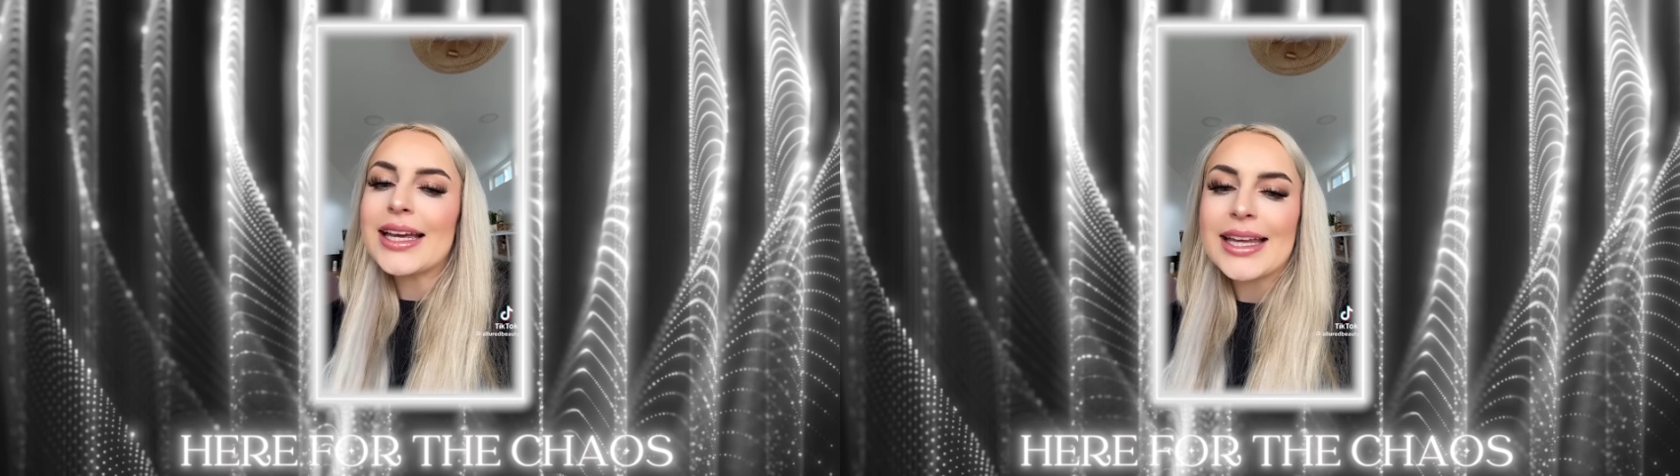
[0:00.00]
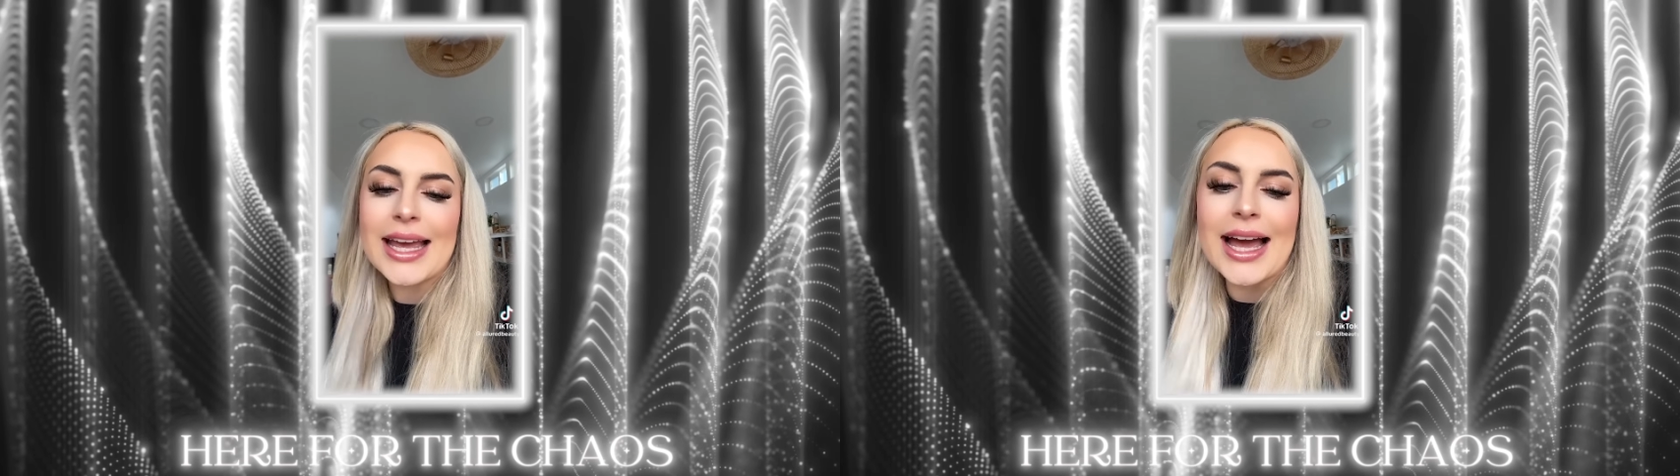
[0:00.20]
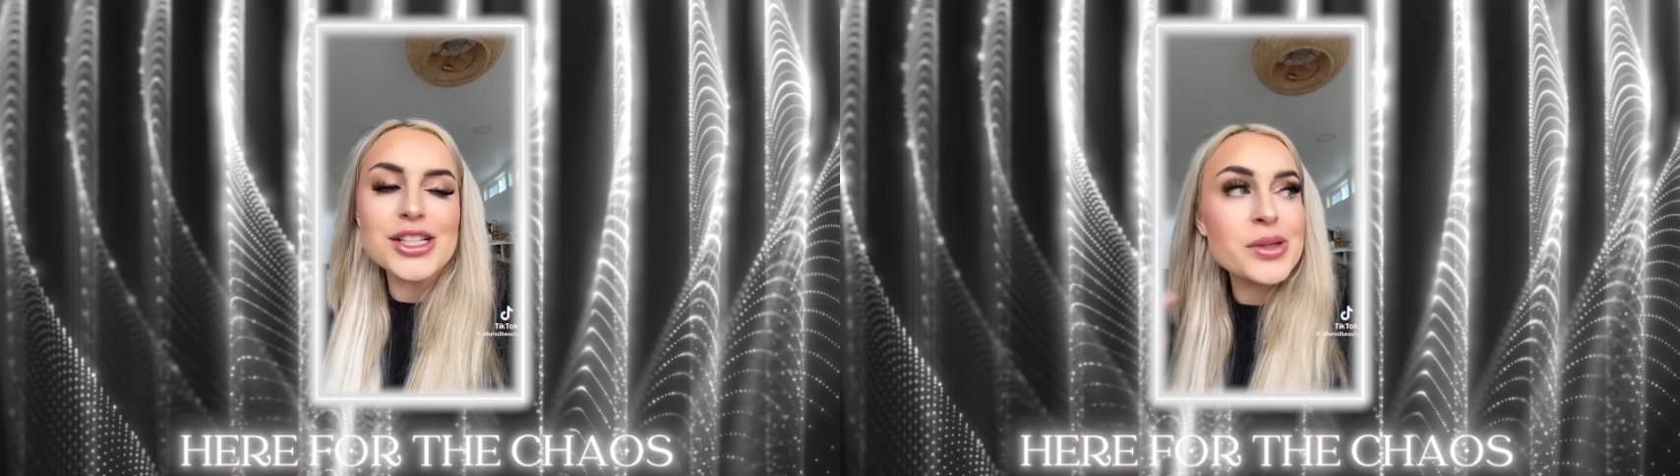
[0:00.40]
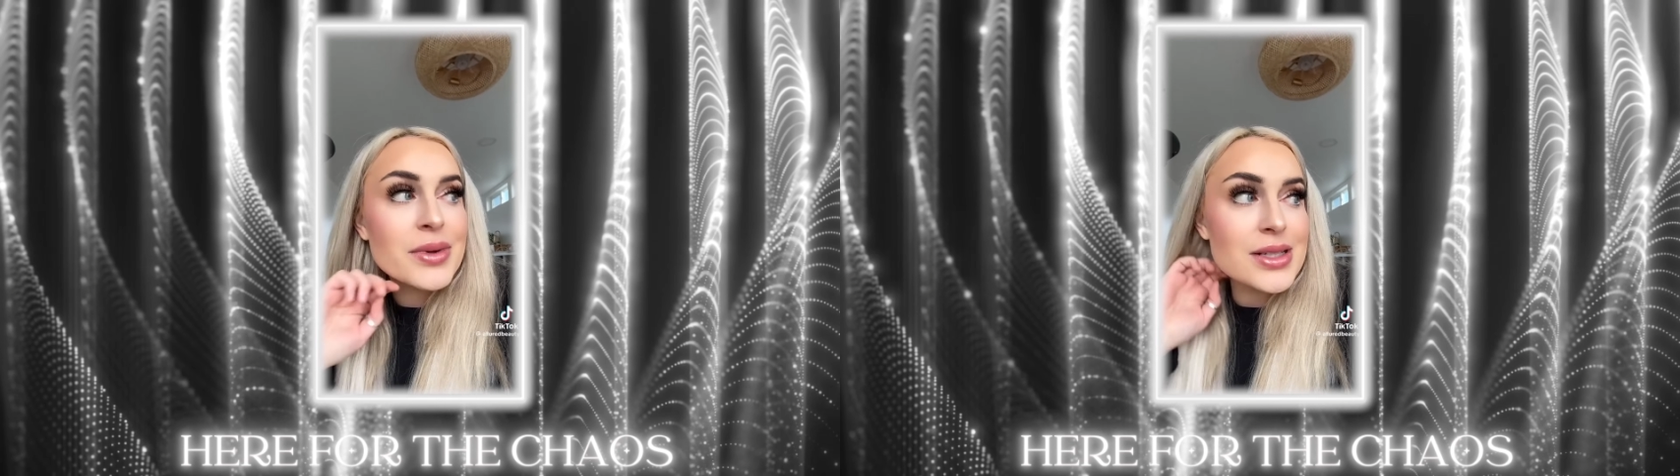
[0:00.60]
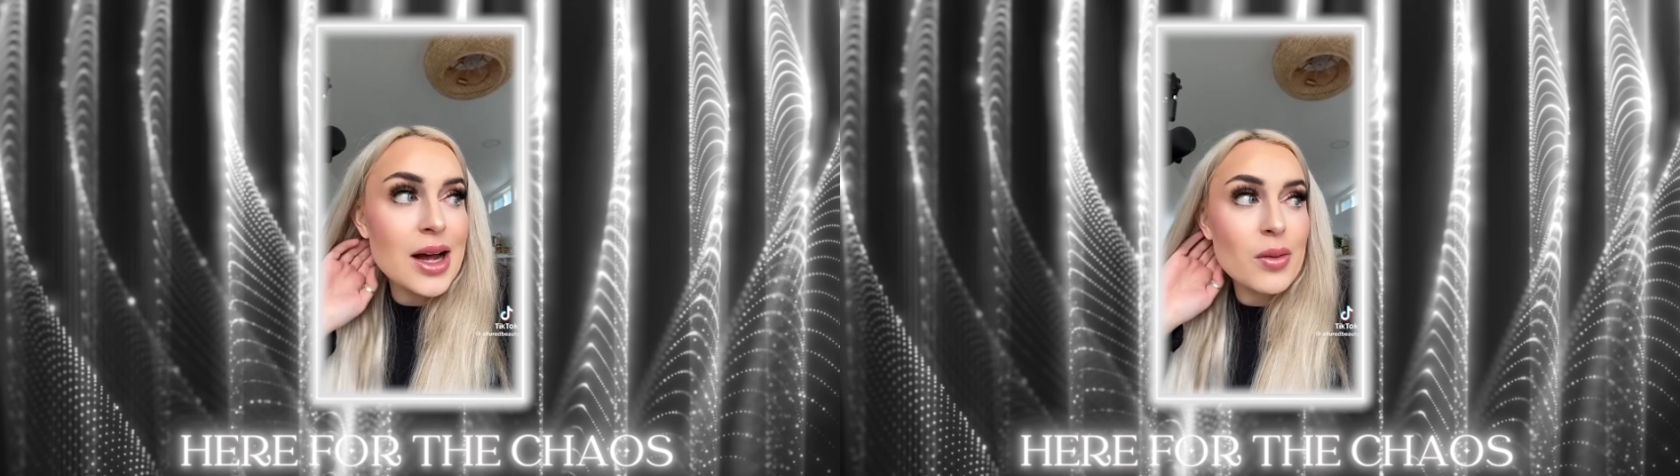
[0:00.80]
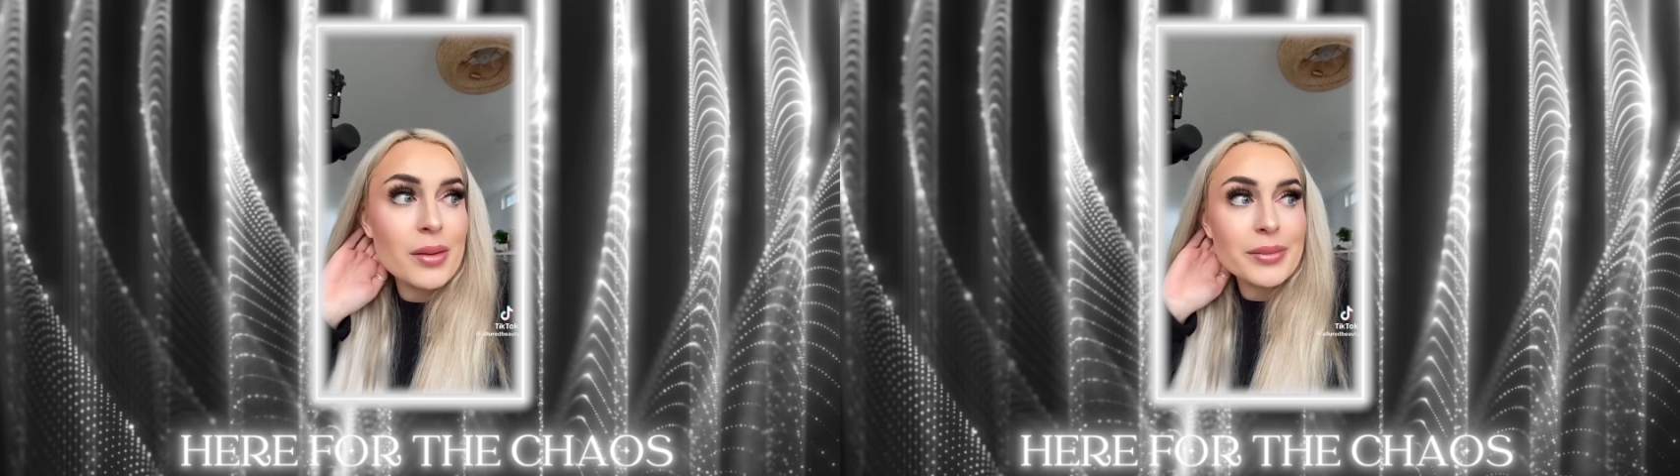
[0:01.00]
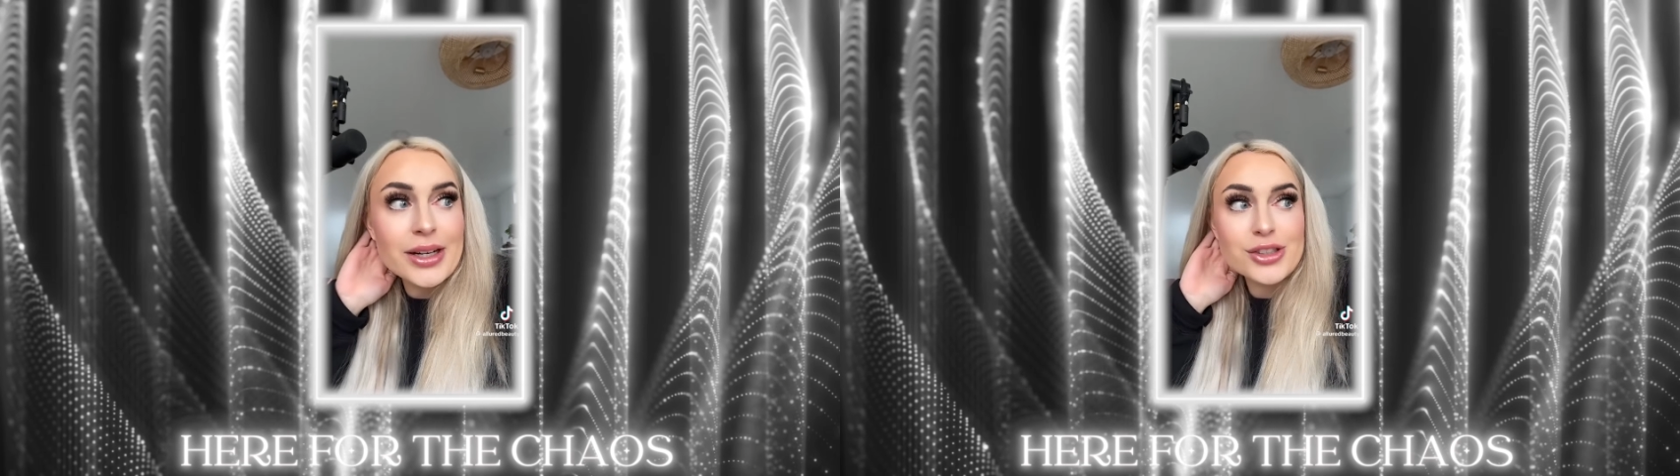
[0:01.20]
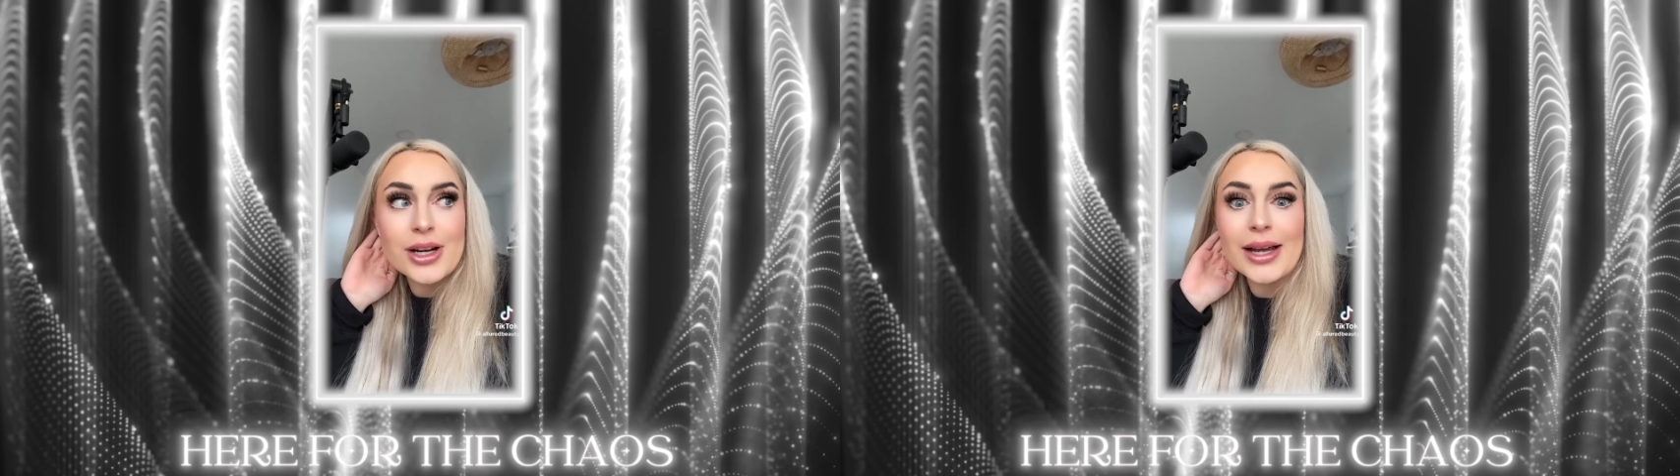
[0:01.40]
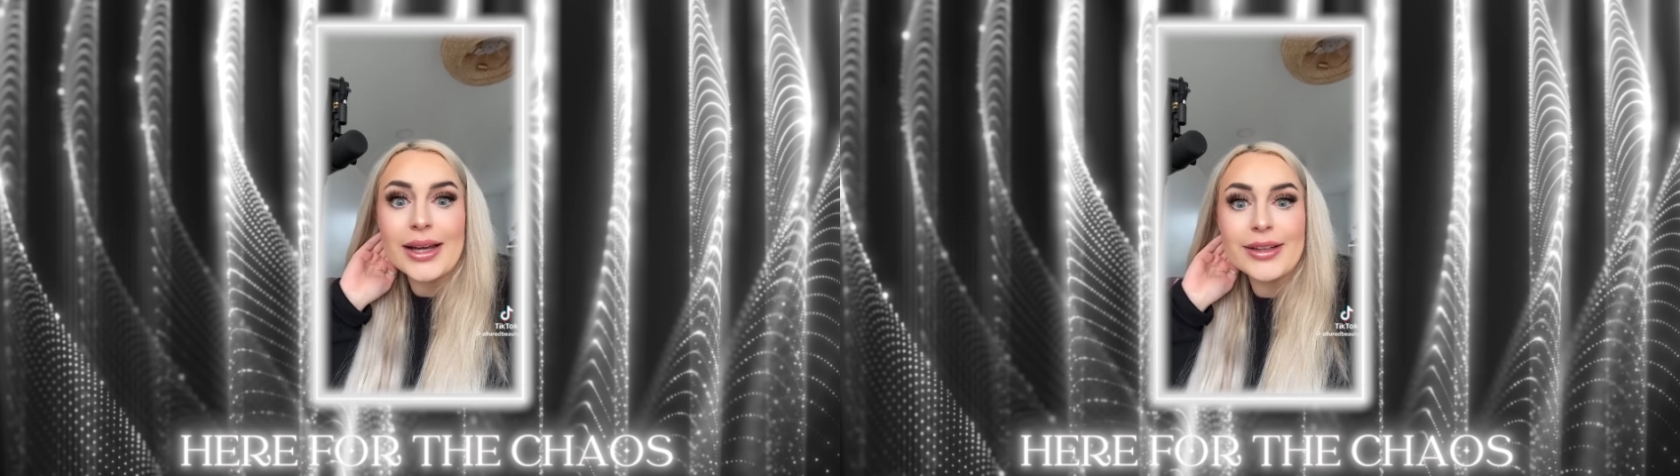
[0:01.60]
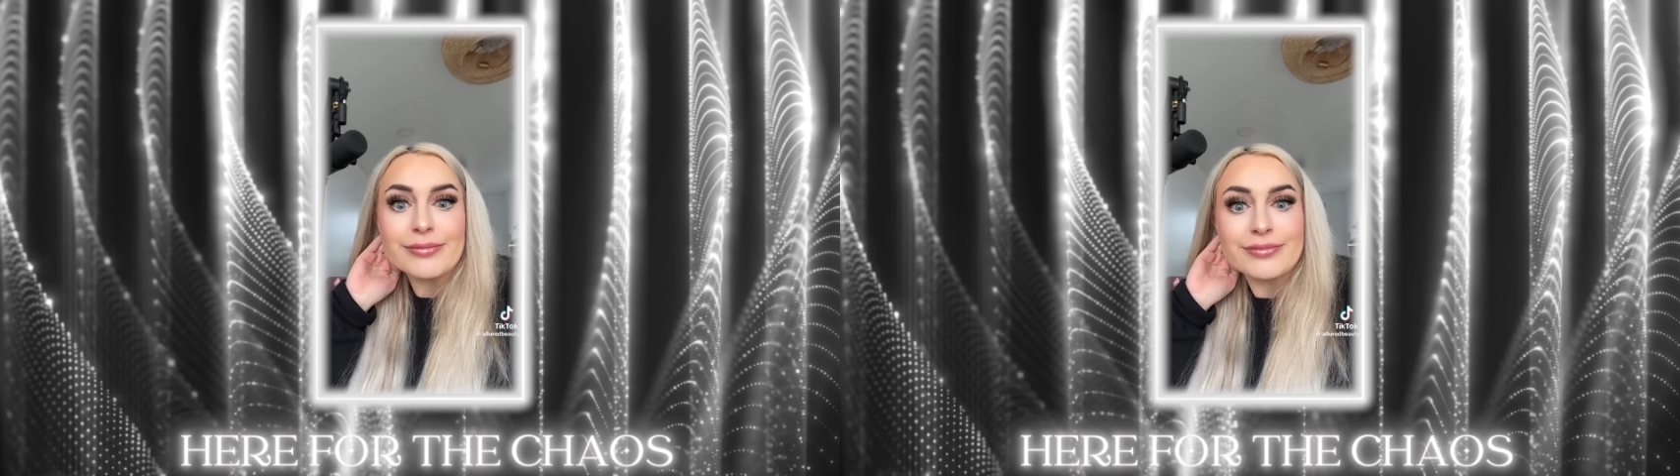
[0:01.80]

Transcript: Yeah, she must not want me to try it.